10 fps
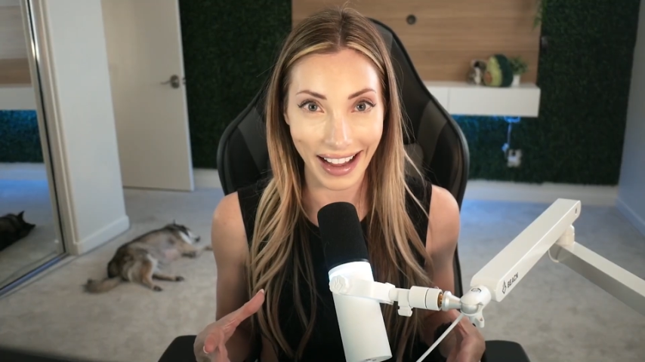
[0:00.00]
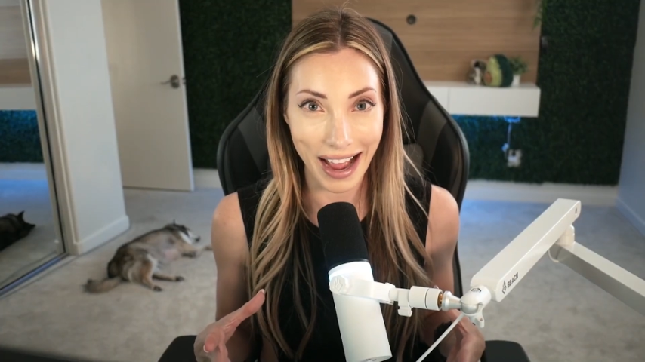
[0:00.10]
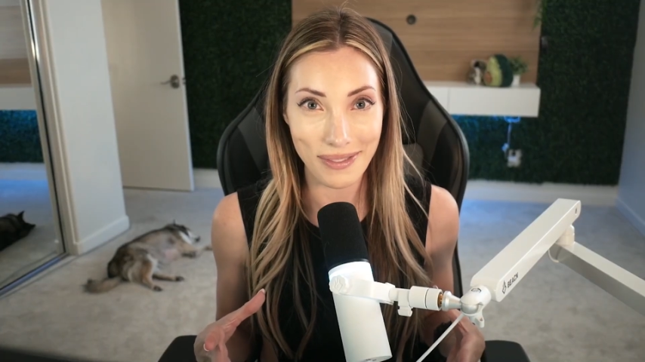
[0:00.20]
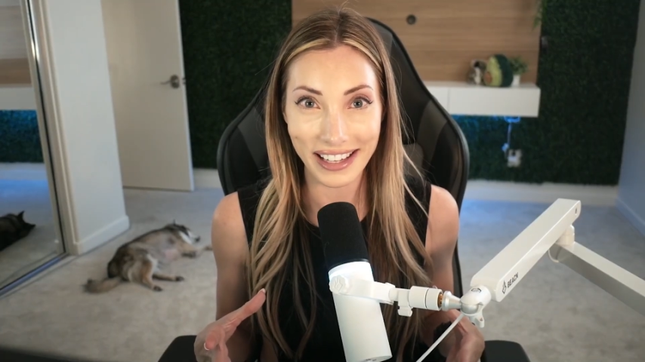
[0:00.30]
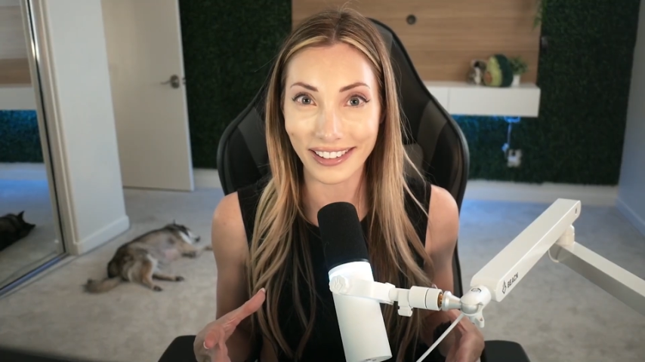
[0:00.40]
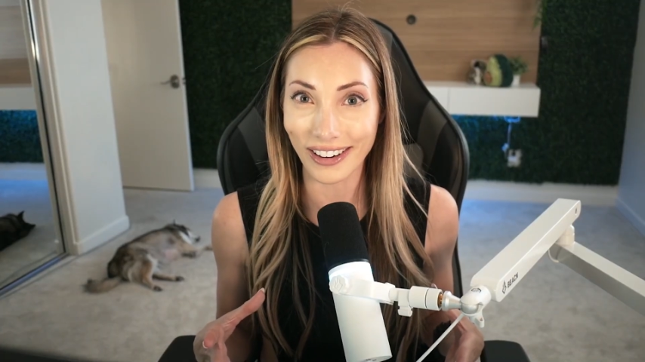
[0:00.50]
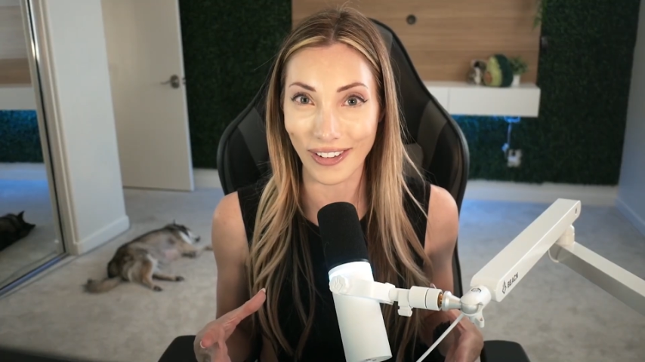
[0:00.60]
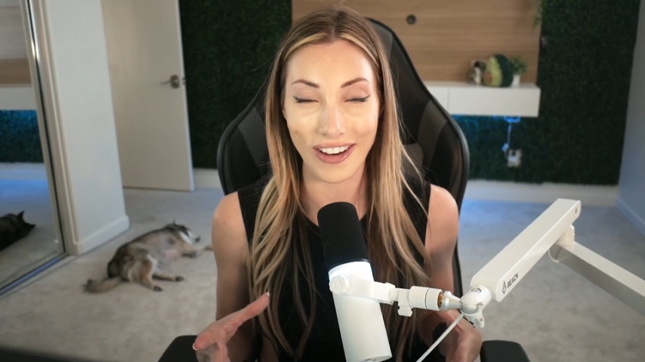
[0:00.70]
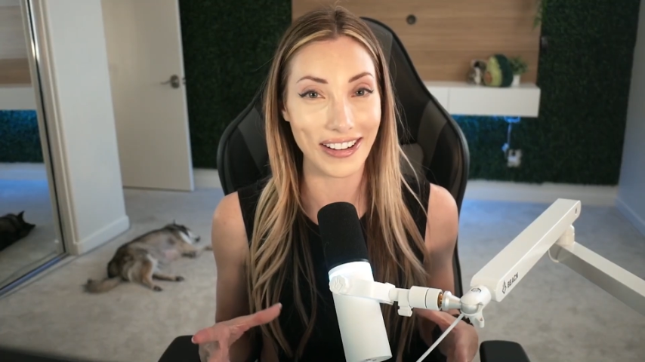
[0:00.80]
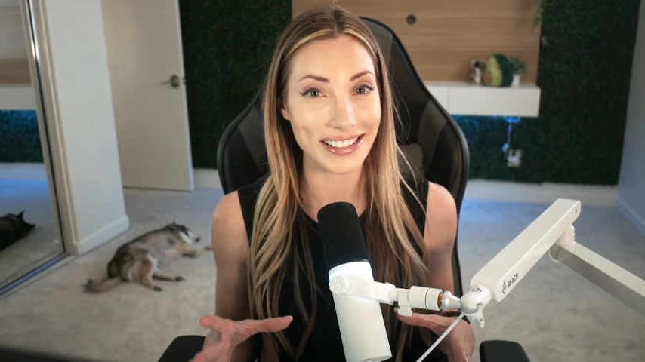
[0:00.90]
I mean,
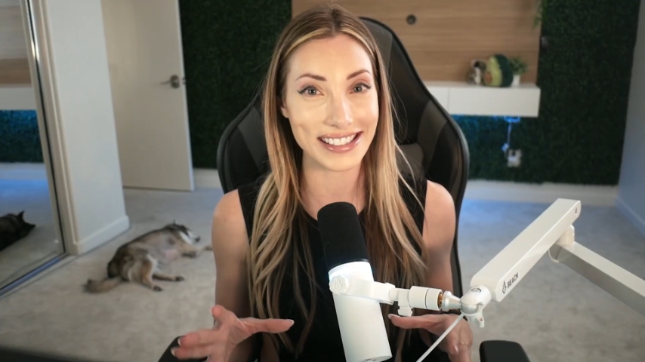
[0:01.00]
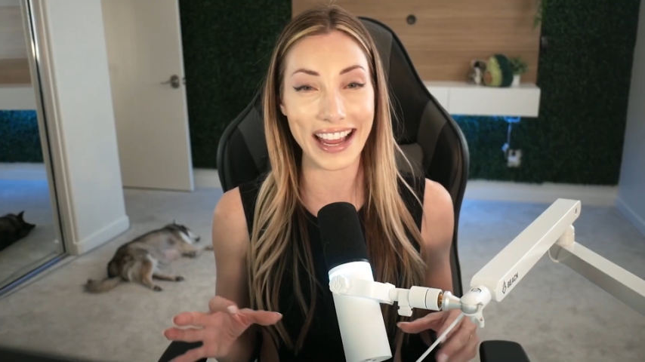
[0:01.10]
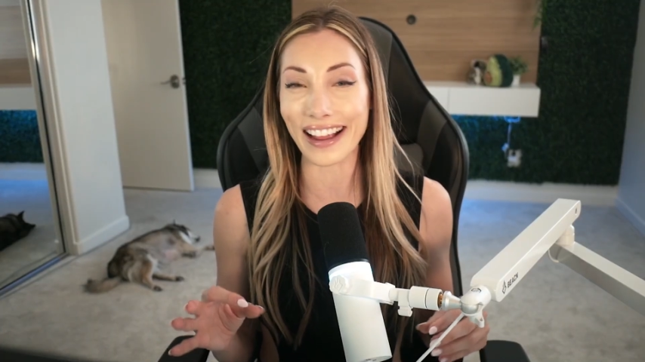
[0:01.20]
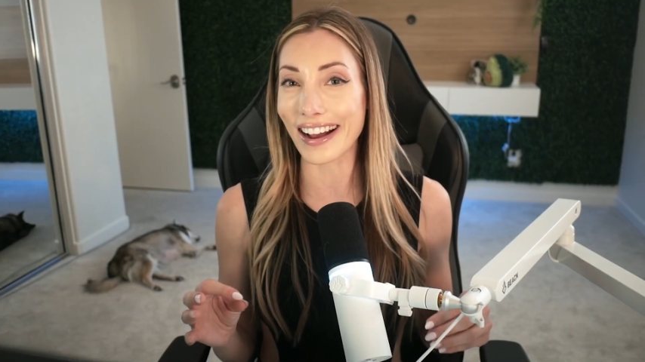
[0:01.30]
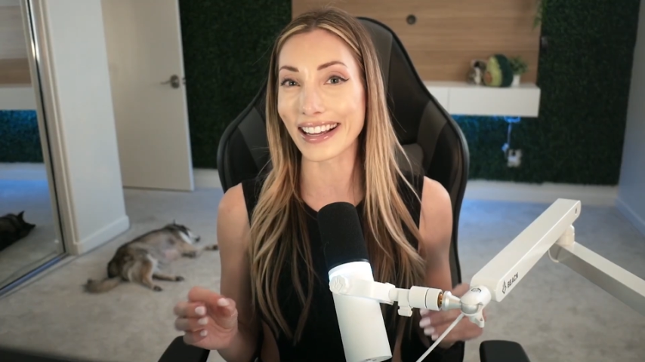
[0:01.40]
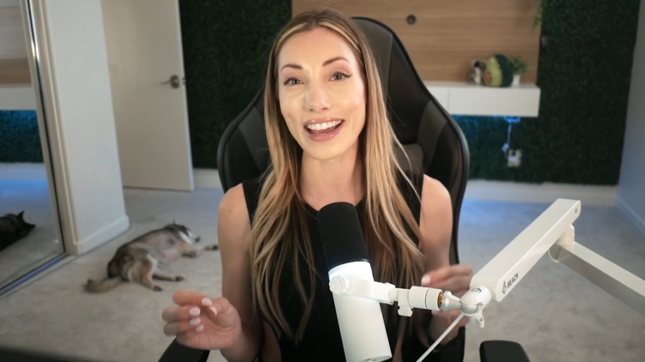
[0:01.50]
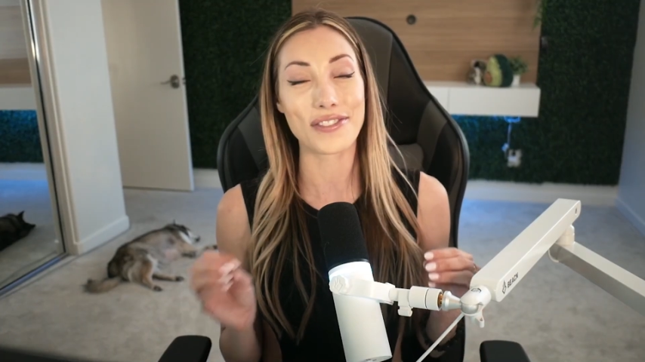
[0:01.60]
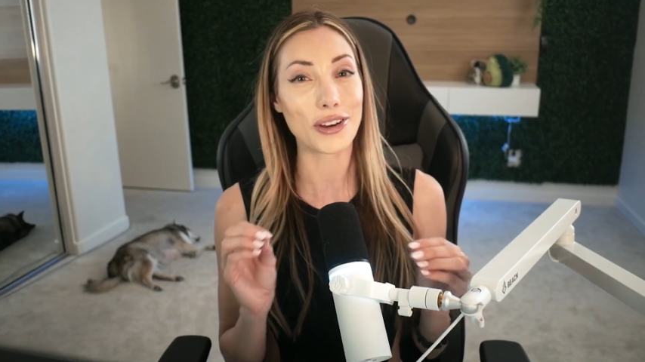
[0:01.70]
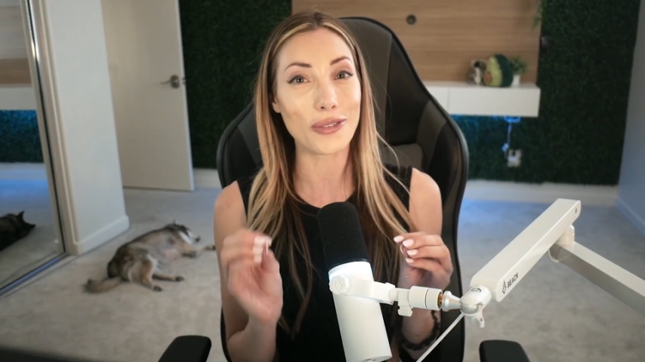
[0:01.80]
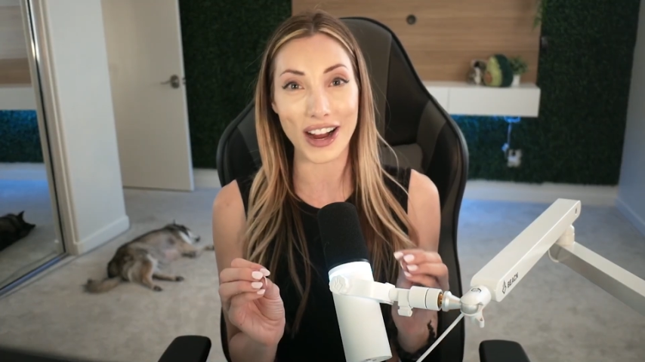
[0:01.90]
girl, Sae-young, if
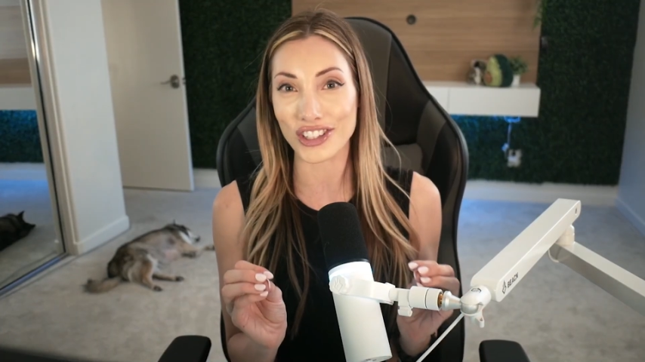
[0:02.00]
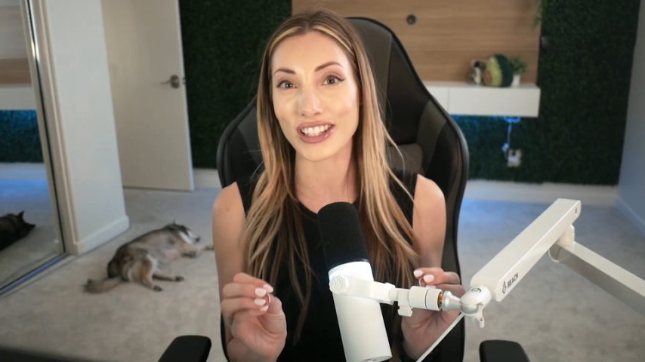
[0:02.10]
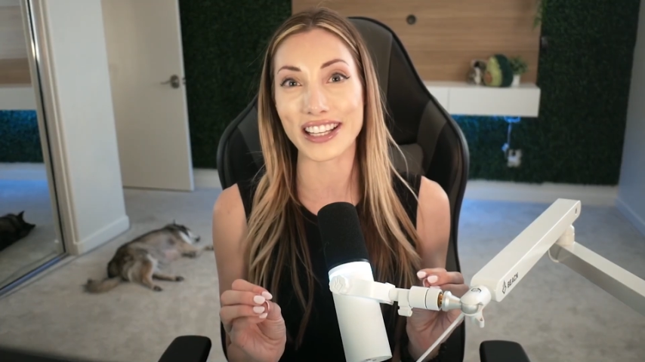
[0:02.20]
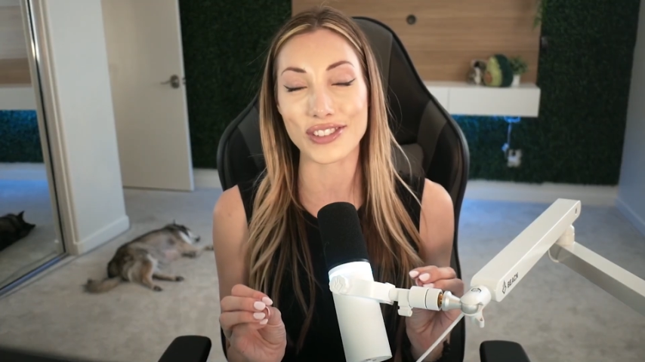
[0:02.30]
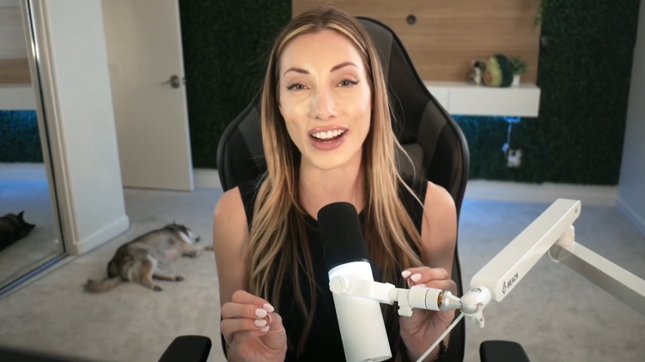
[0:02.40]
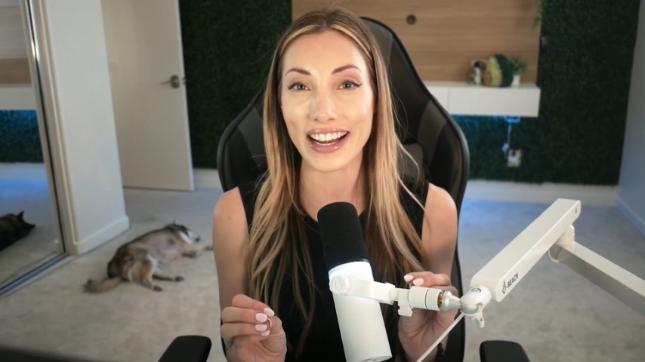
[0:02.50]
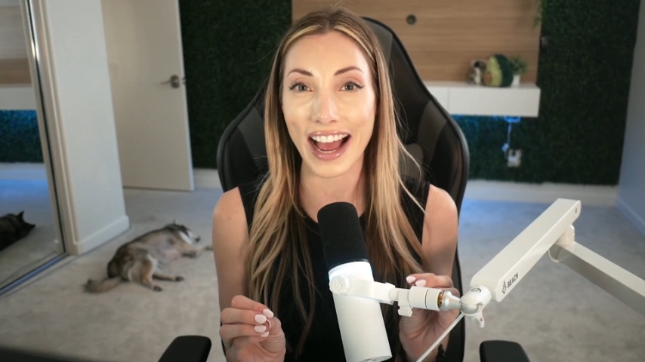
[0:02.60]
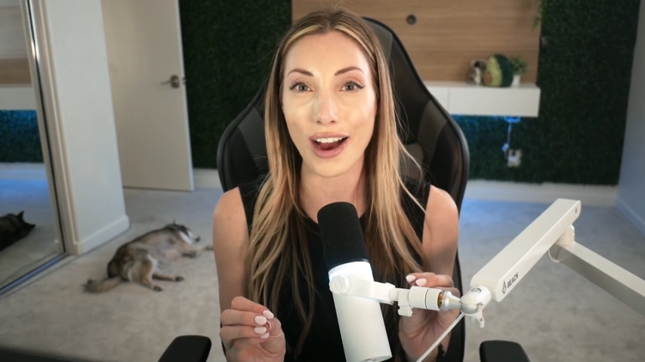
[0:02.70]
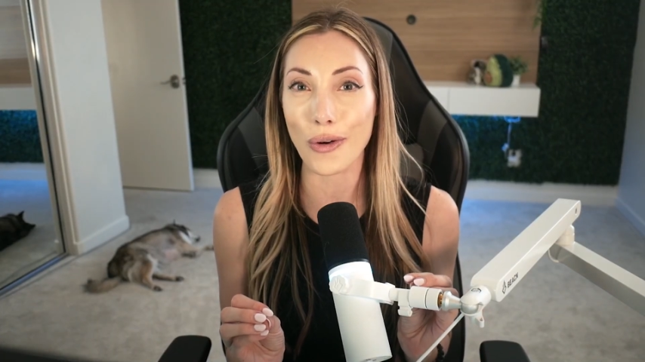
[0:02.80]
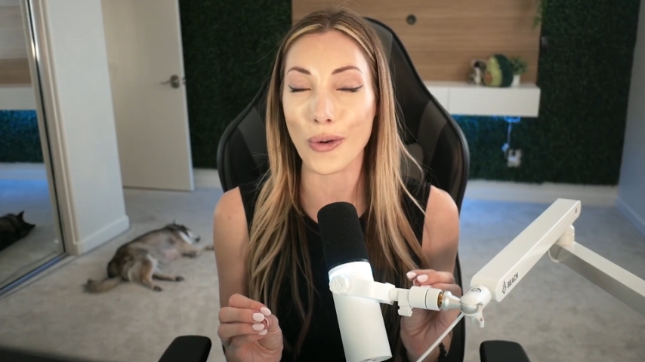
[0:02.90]
you're watching this right now,